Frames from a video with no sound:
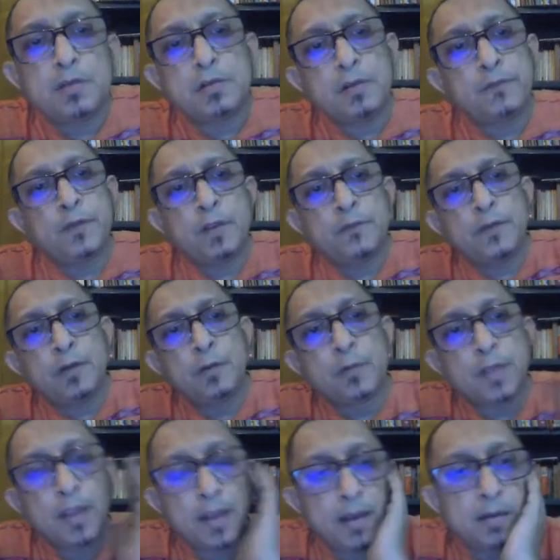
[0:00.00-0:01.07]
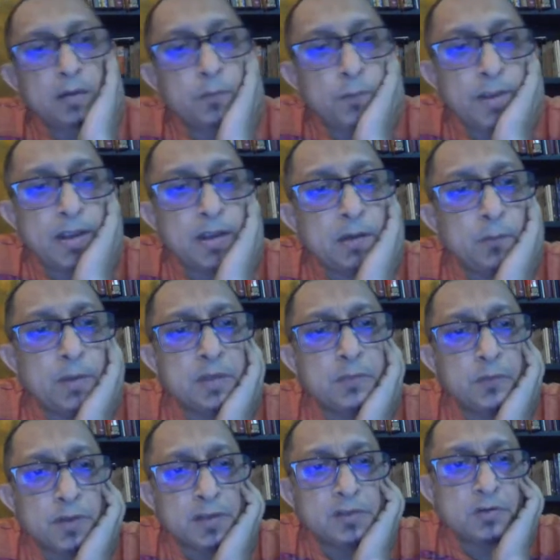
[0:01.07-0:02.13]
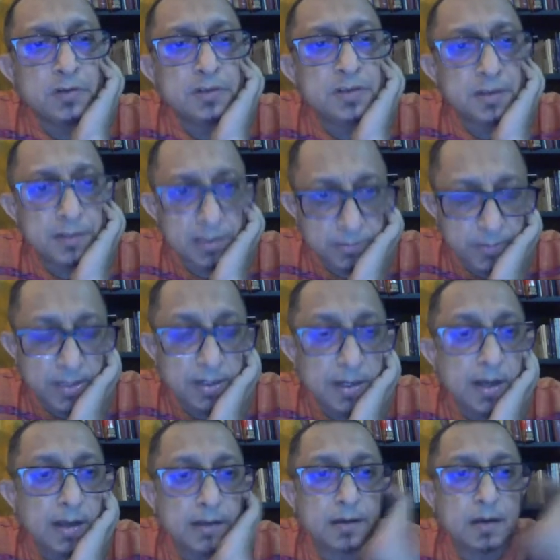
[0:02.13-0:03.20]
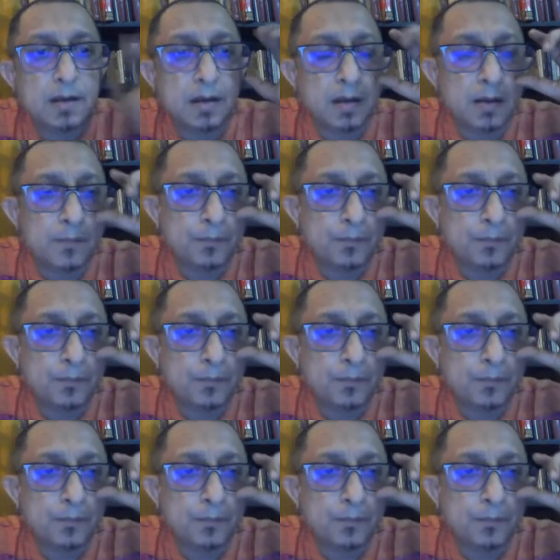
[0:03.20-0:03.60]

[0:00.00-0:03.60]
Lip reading: if you're looking at the way in which book history research has been done,